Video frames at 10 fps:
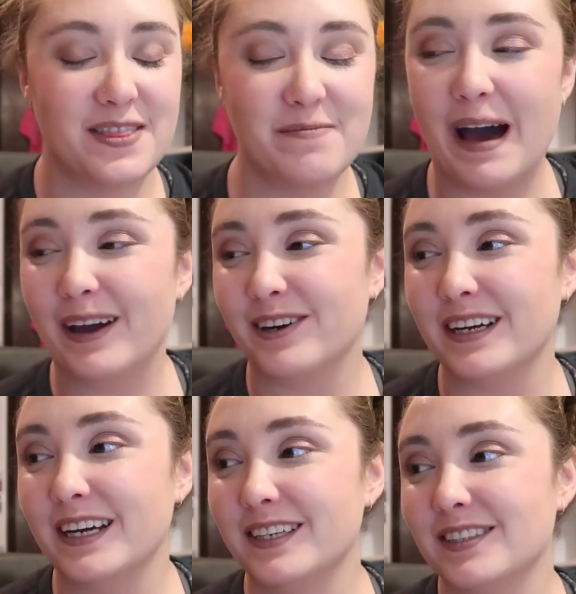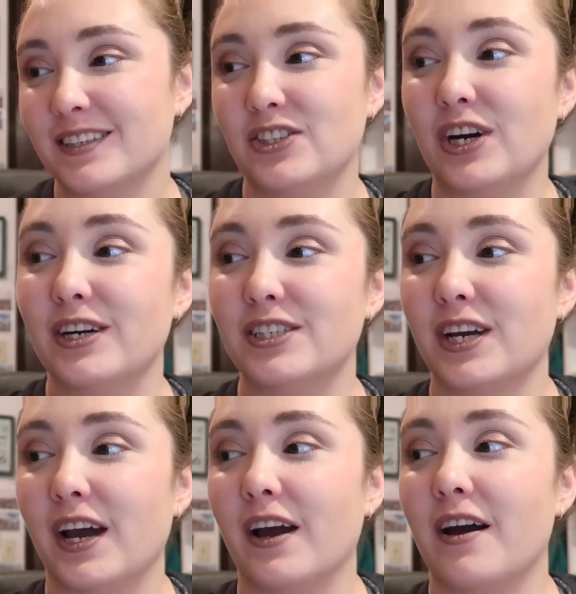The battery is
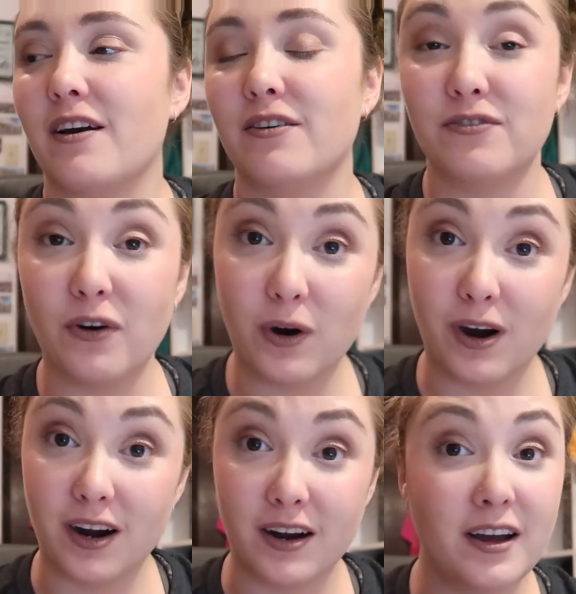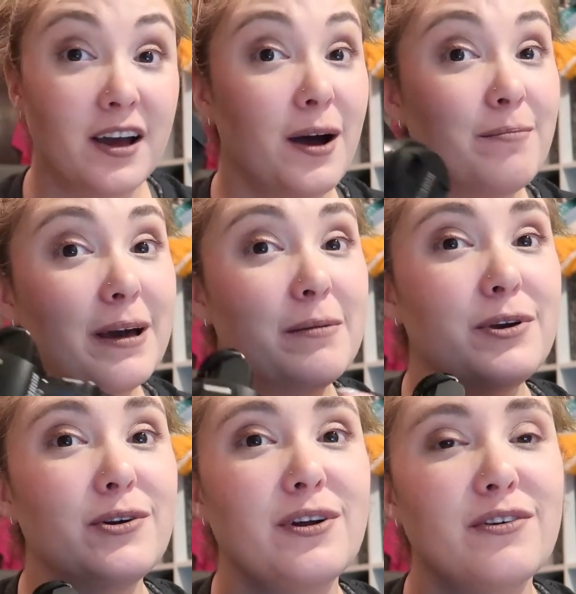charging for my
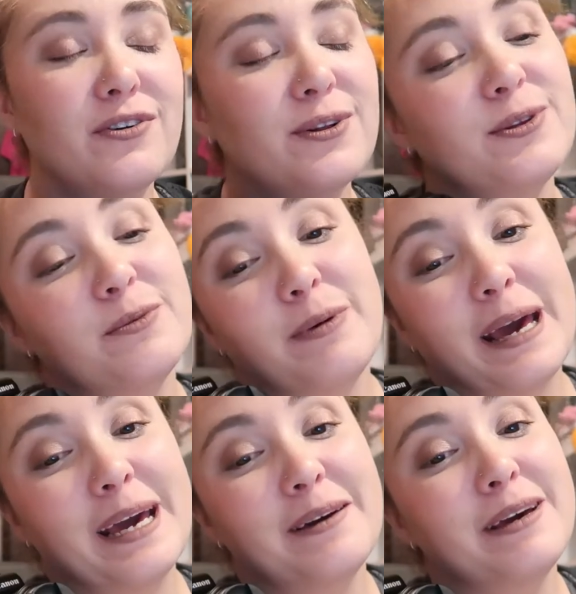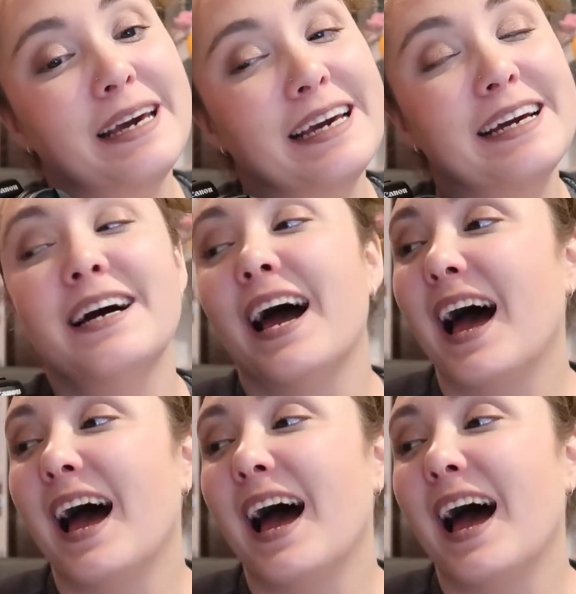beautiful new baby.